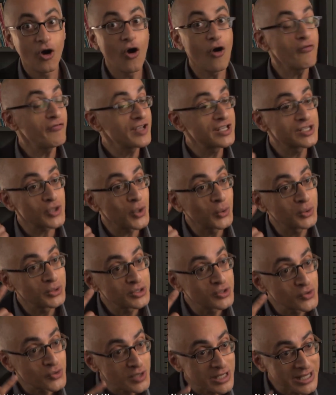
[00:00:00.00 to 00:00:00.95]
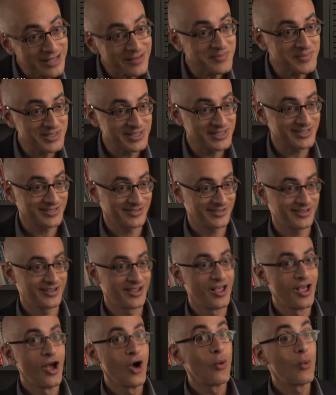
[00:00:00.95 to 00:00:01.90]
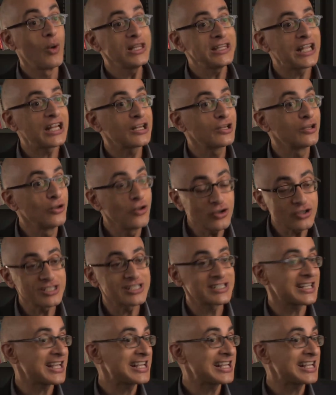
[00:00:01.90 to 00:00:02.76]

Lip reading: of his own dreams, one that looks